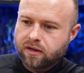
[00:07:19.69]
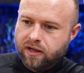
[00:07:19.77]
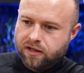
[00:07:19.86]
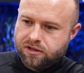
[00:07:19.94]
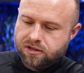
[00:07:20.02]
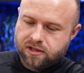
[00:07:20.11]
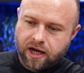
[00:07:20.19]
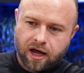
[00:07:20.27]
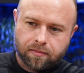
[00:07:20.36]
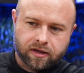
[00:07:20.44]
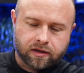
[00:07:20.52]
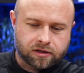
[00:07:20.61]
It's
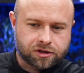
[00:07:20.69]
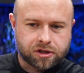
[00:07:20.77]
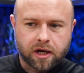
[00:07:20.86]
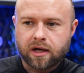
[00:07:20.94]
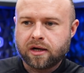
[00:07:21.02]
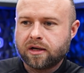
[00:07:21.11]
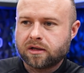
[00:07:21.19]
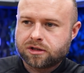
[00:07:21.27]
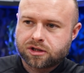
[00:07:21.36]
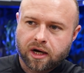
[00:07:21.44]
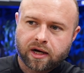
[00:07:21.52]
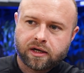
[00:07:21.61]
scammy, it's shady, it's
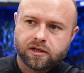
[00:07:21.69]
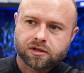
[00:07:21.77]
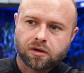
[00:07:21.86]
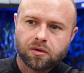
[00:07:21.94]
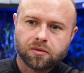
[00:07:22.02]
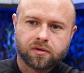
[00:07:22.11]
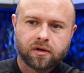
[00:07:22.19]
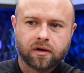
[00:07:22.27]
Chinese owned.